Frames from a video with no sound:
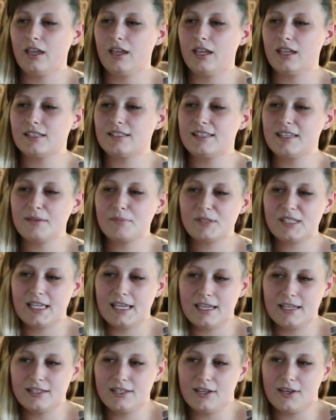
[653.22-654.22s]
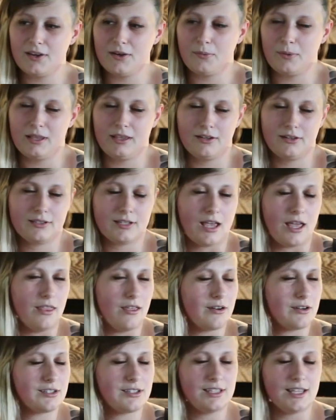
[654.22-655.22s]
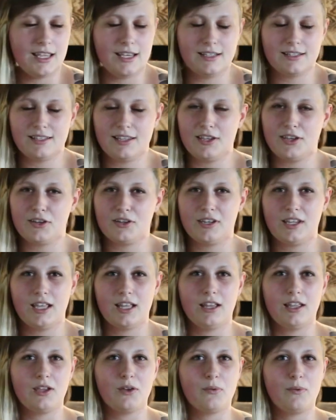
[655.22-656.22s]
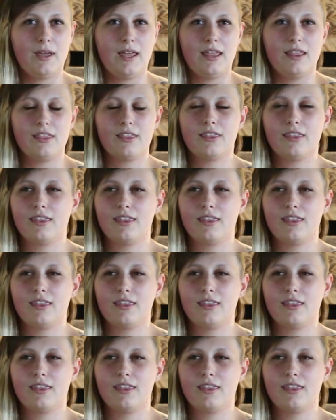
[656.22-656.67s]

it seems easier when there's other sins that you're dealing with,